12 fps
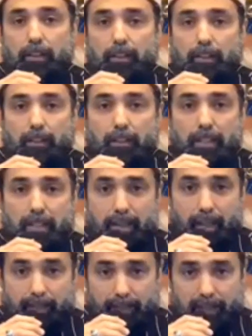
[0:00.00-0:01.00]
that
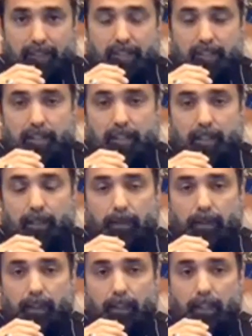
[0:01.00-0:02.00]
disease.
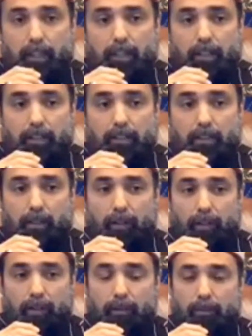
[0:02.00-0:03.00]

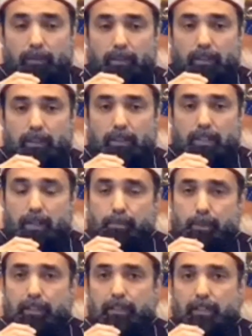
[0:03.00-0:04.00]
So, some
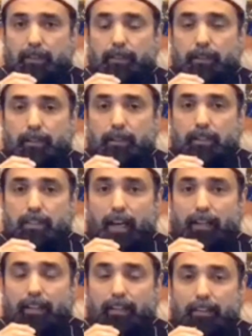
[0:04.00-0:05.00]
person in
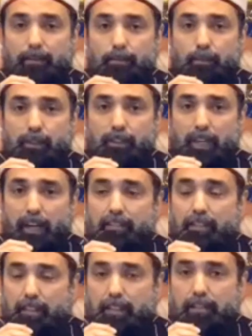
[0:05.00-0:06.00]
cycle, driving
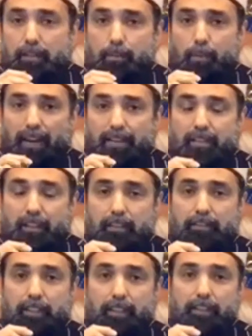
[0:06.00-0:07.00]
his bicycle very